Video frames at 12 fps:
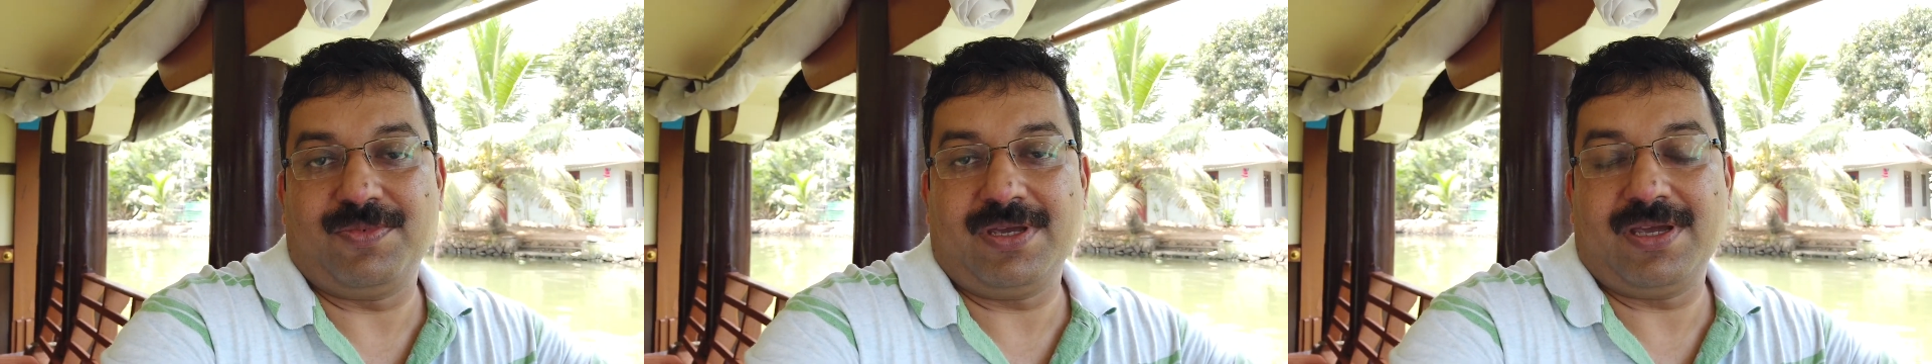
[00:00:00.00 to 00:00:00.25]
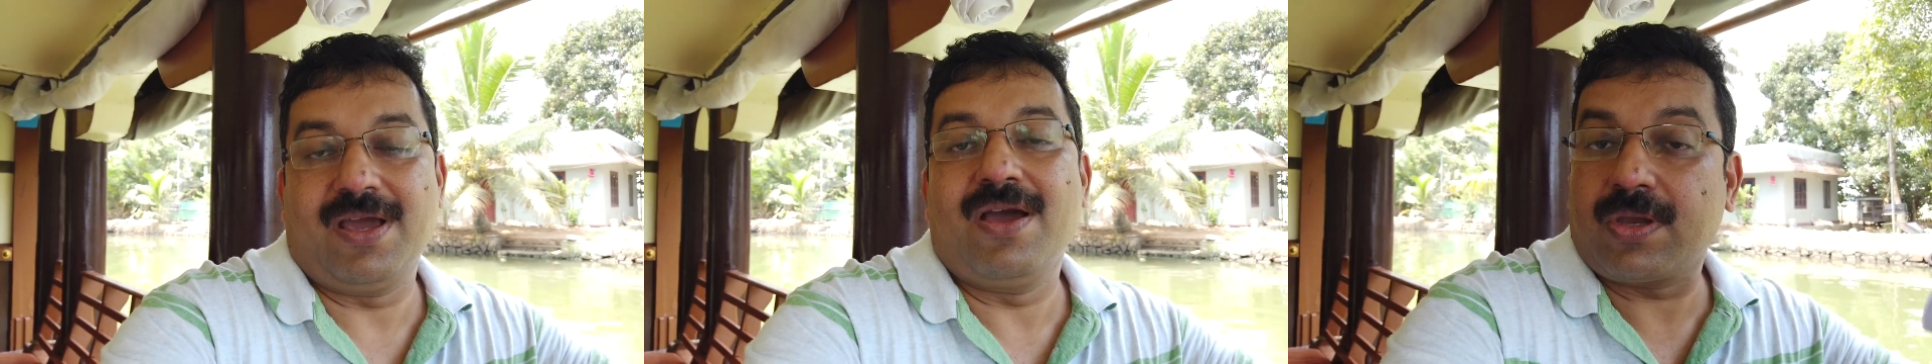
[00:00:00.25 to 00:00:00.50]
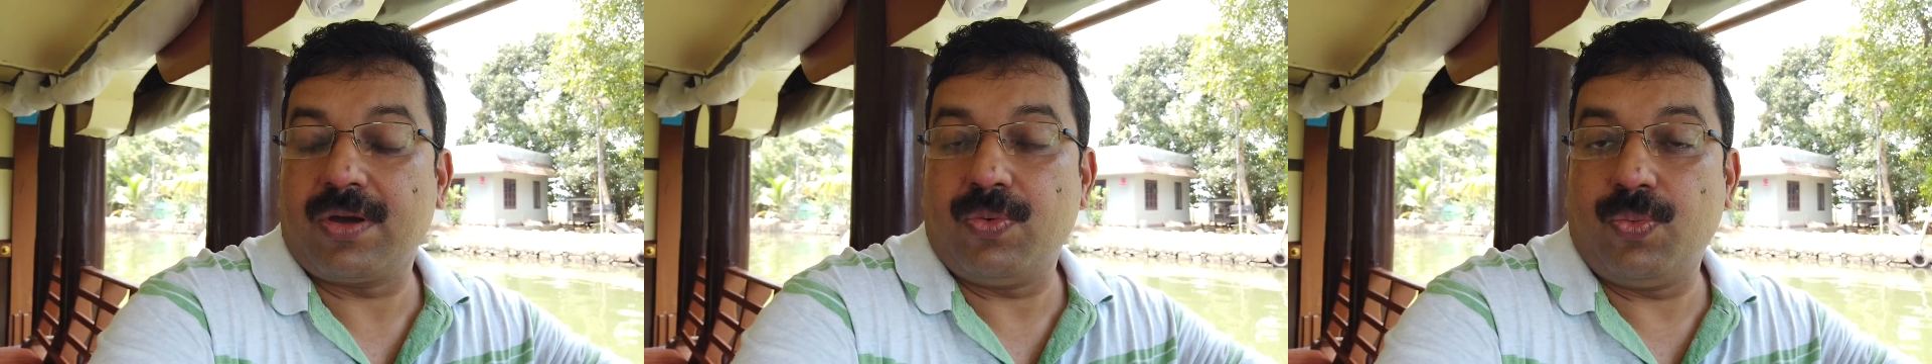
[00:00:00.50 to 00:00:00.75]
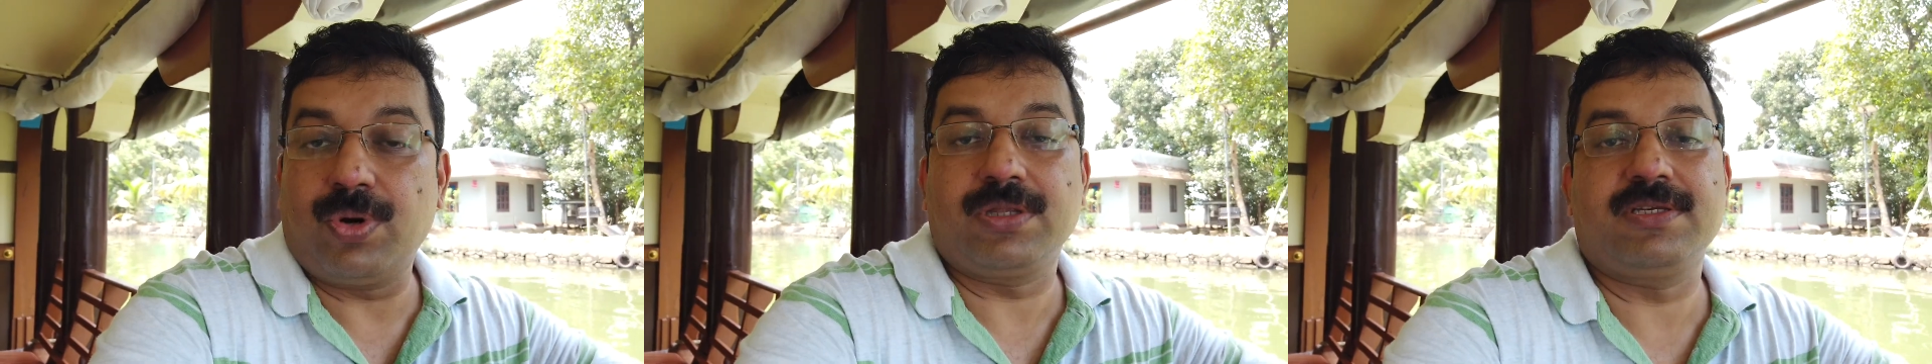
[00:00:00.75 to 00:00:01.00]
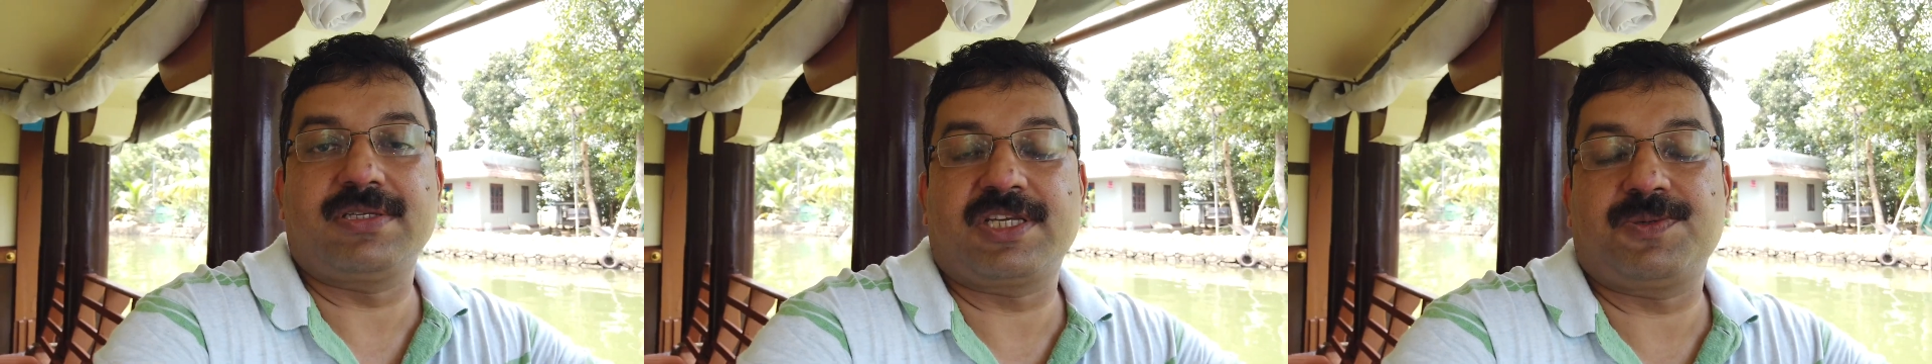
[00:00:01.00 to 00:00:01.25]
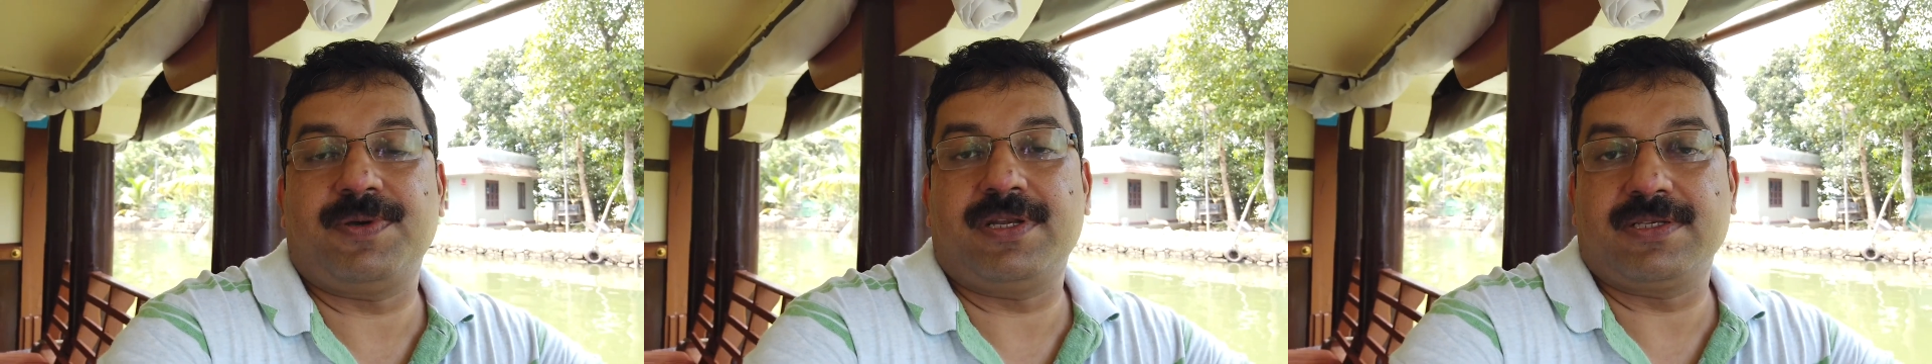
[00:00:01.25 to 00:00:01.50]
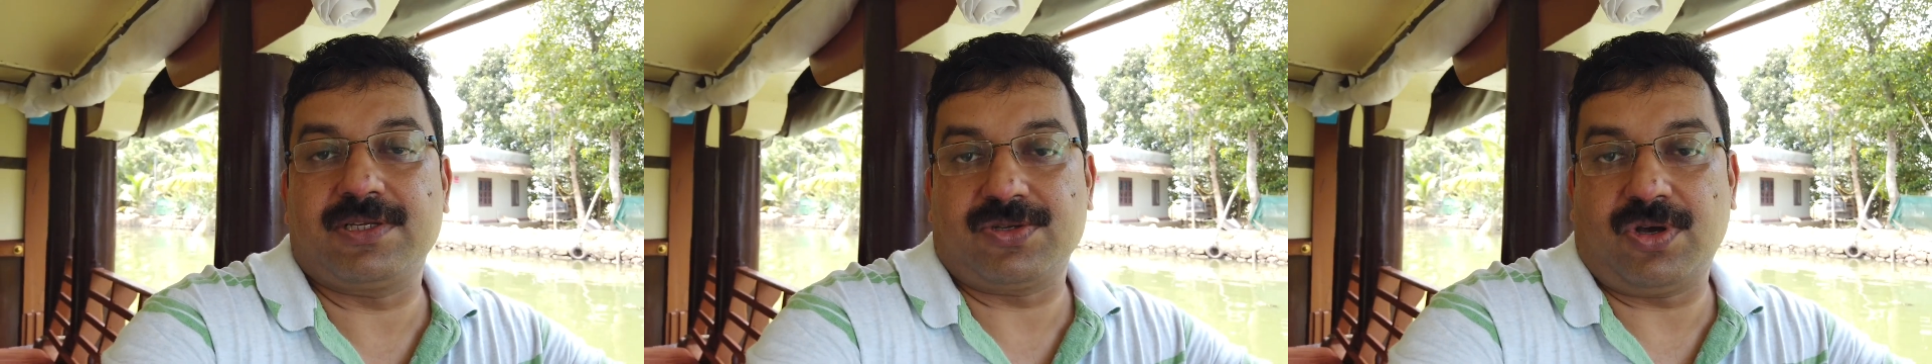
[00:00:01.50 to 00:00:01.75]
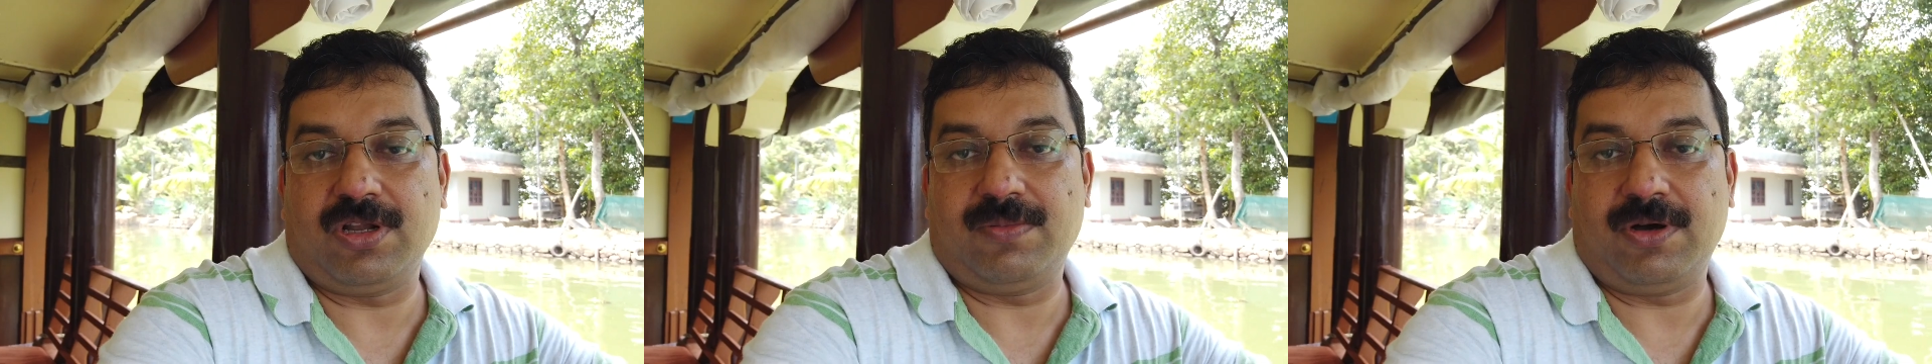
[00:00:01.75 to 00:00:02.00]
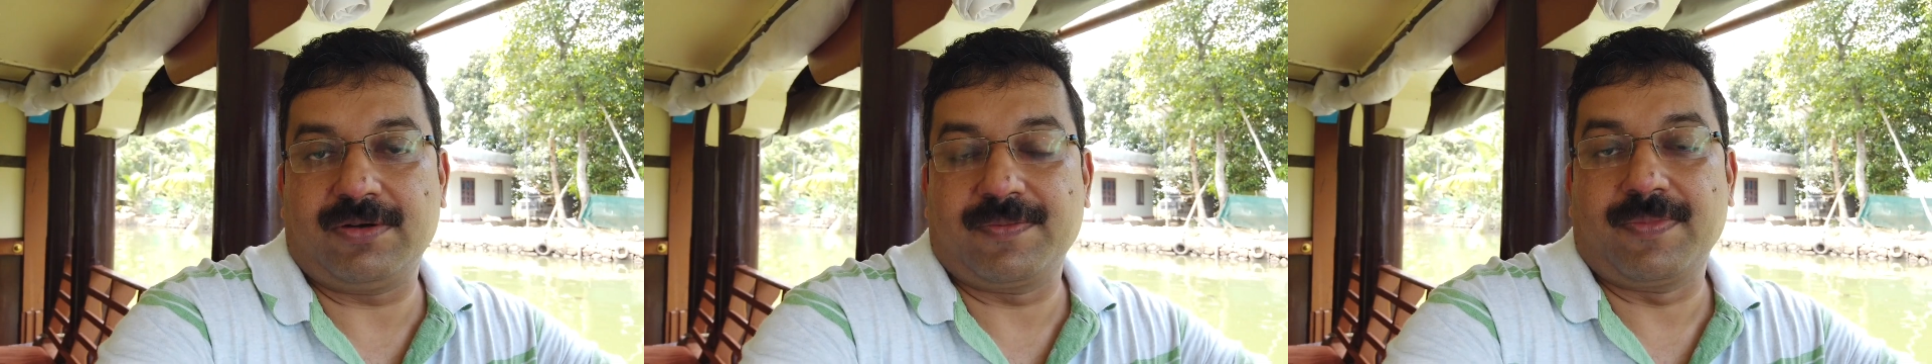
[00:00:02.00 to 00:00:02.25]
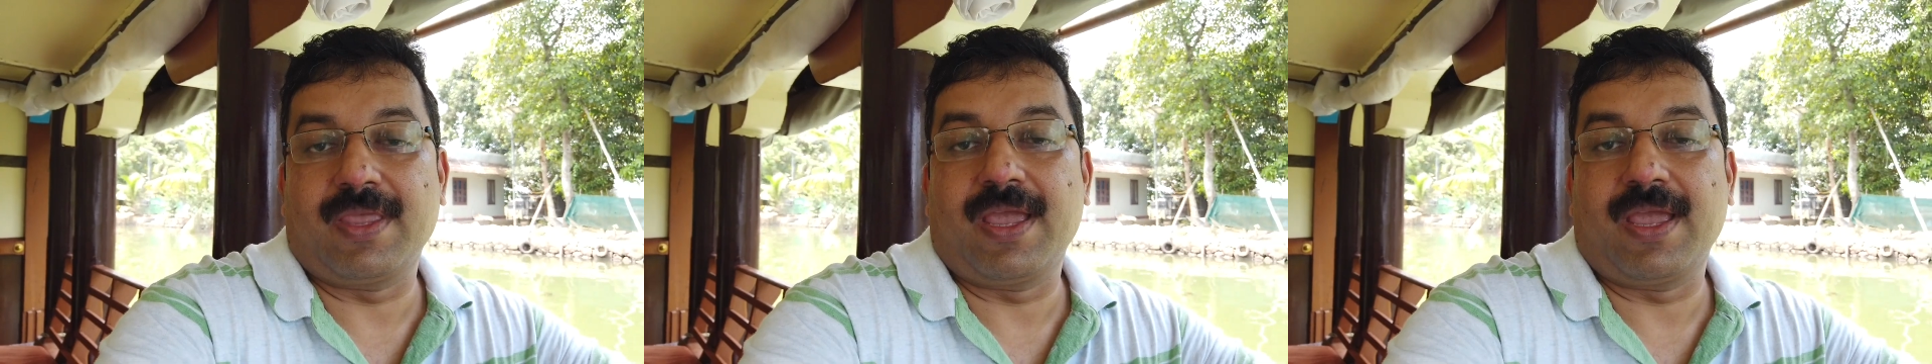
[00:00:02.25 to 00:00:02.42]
be, what this experience is all about.